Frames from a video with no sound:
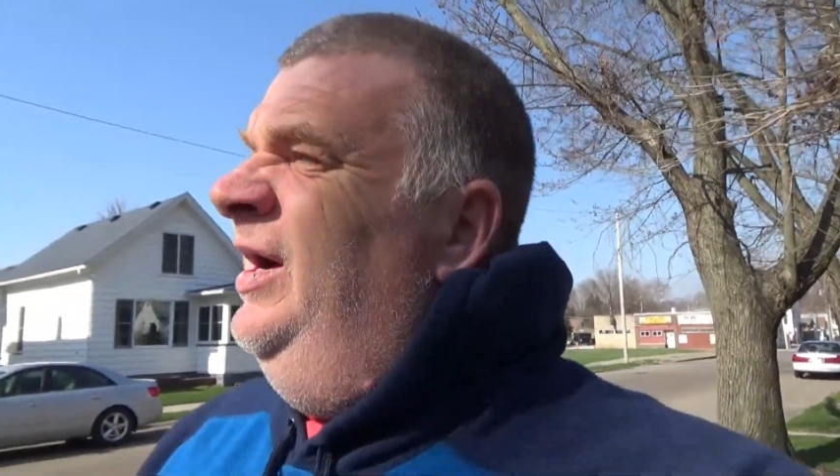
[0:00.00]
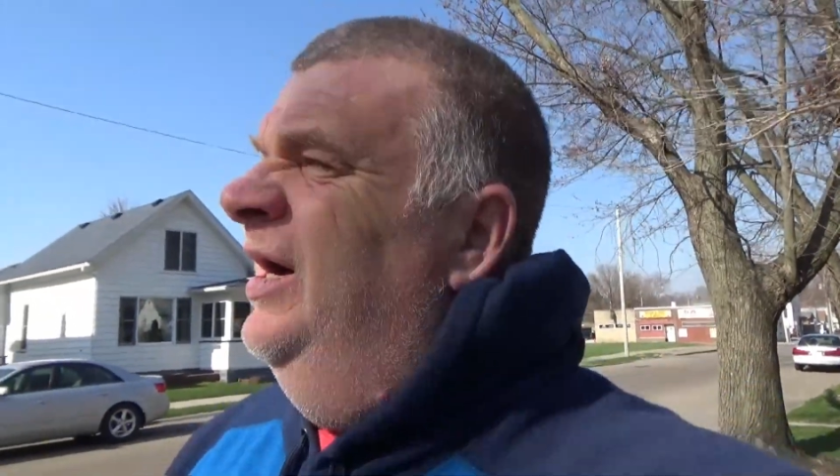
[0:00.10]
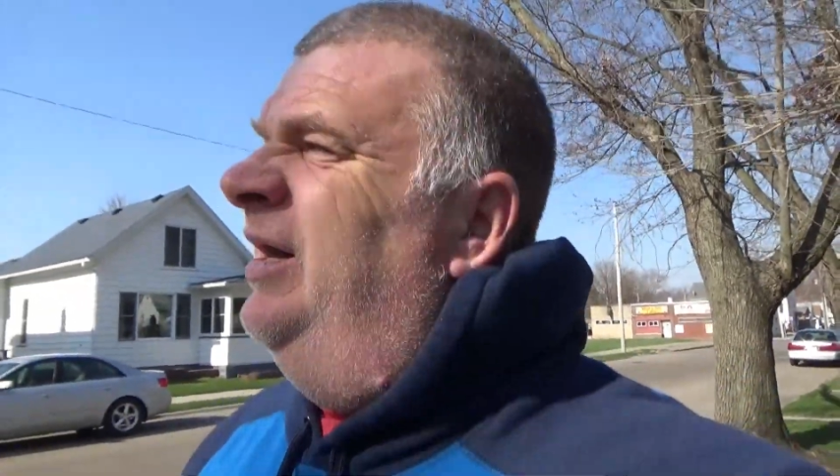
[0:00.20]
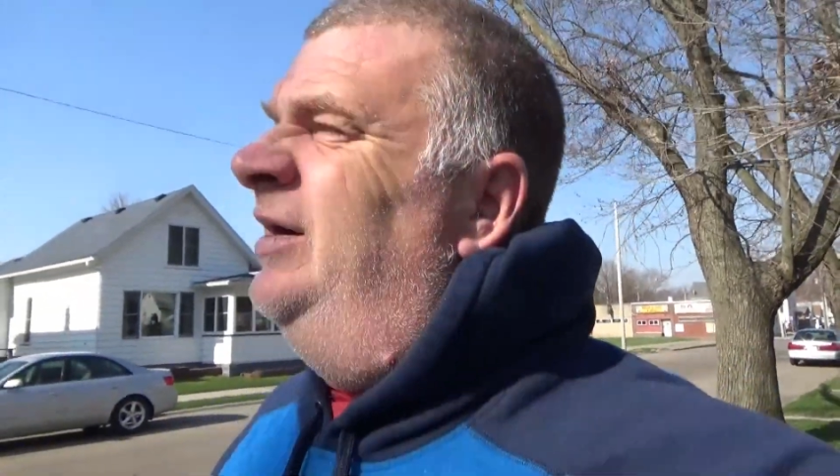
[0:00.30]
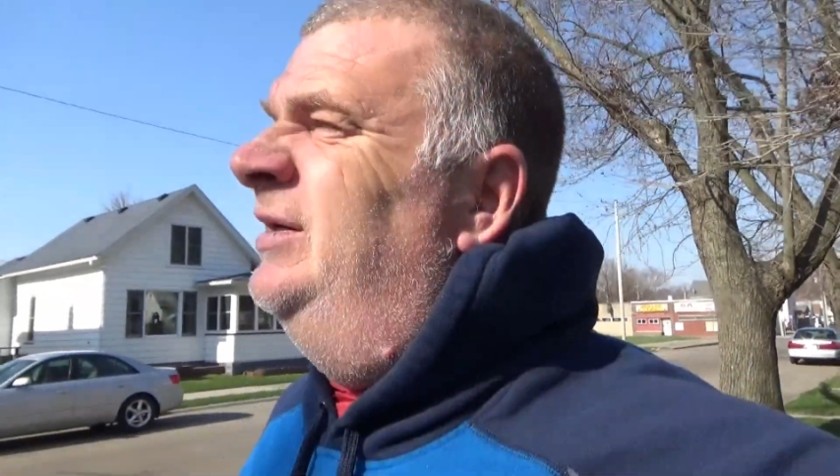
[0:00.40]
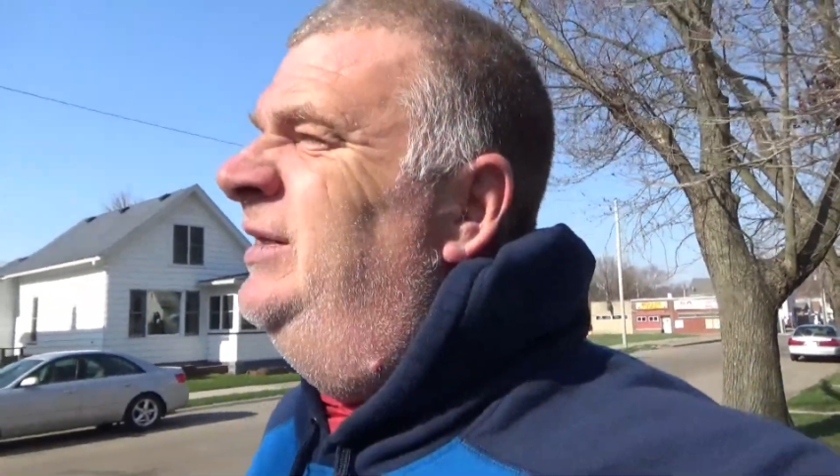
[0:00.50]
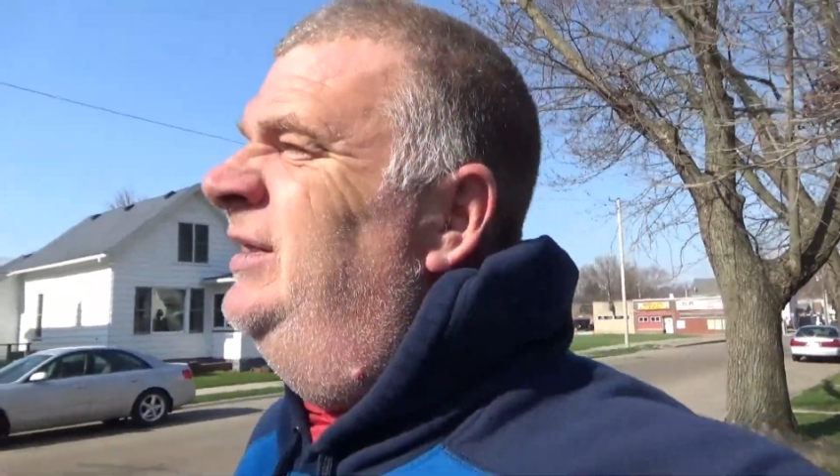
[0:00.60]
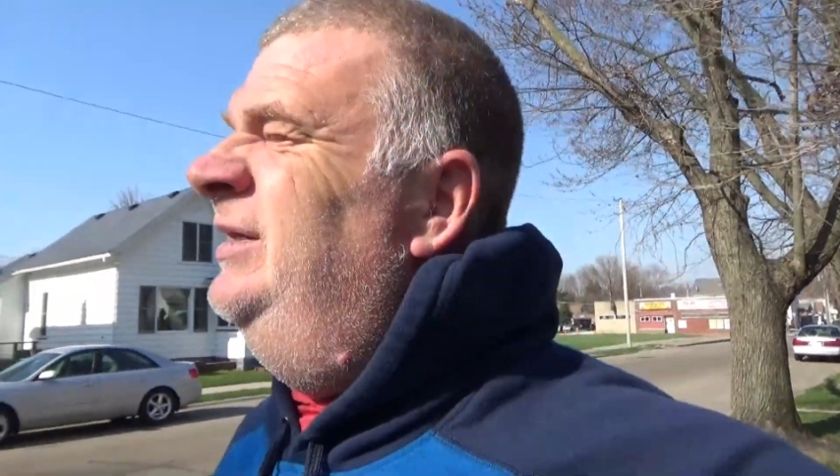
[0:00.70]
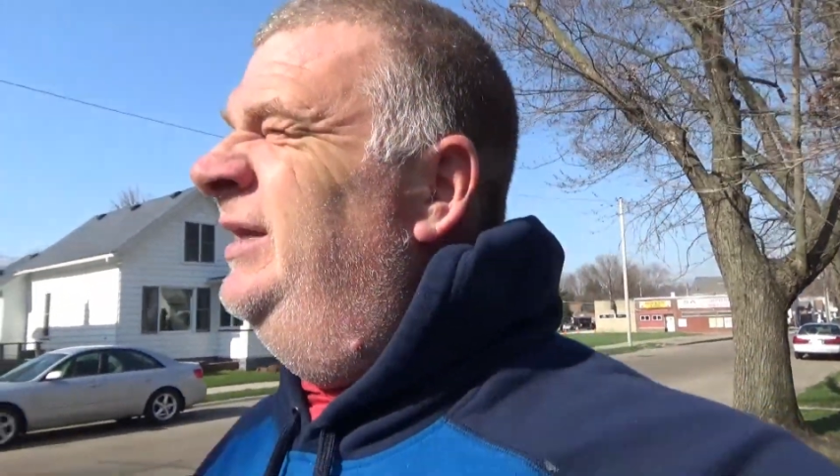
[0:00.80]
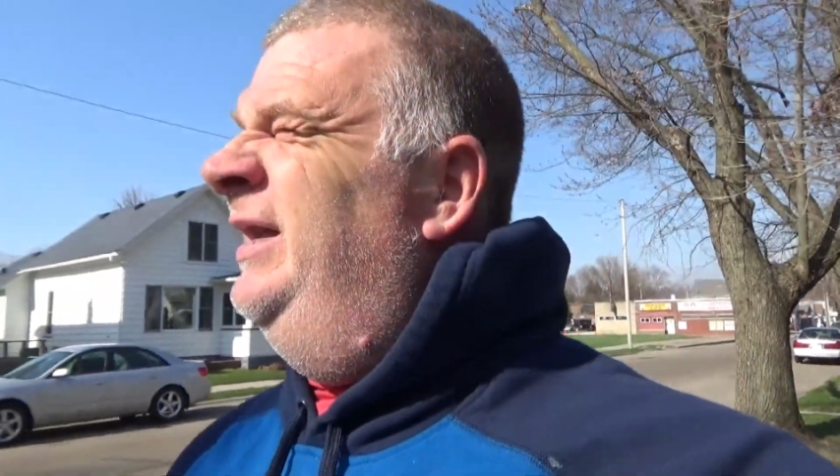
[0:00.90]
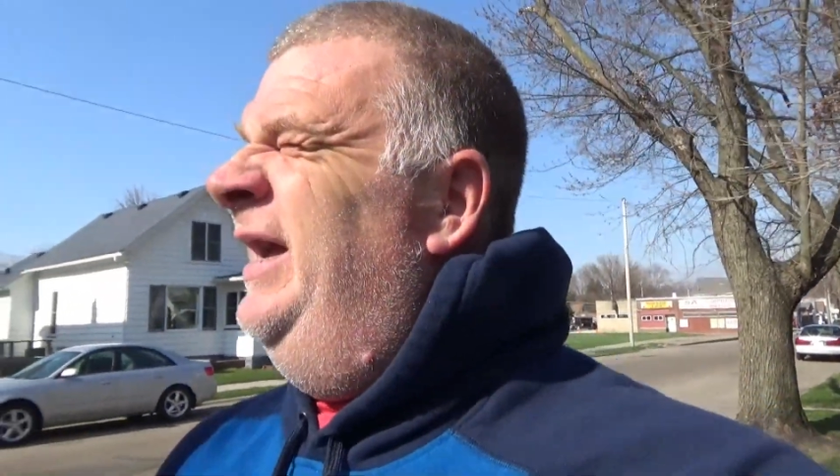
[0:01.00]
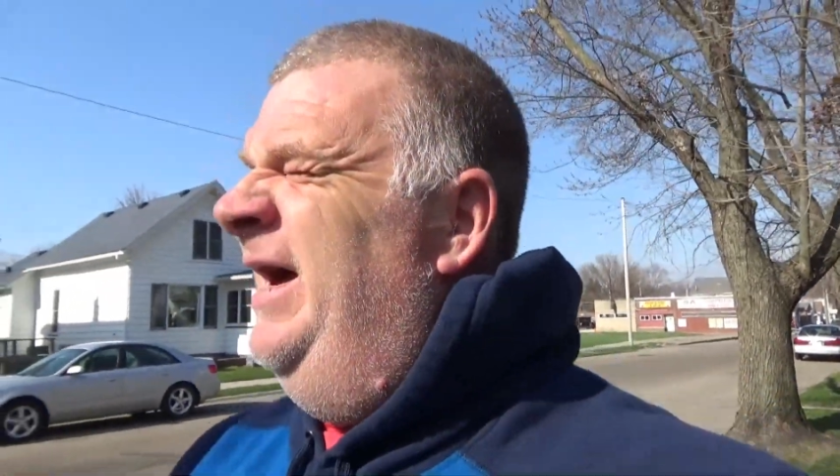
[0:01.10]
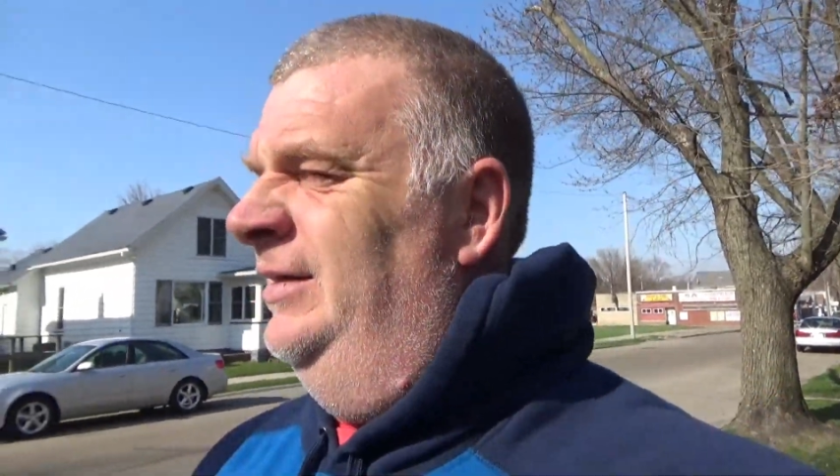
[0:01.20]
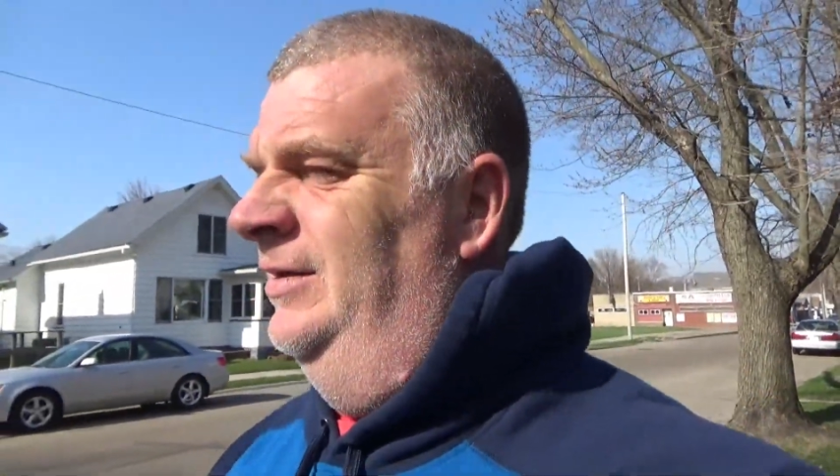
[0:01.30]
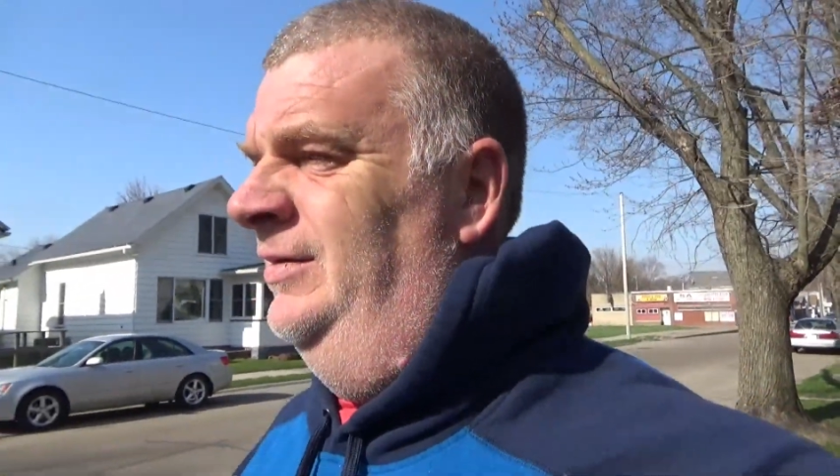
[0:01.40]

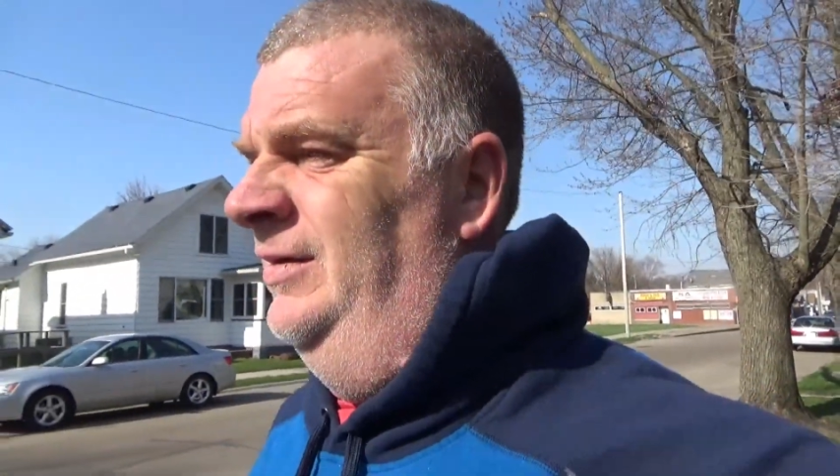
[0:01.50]
Yeah,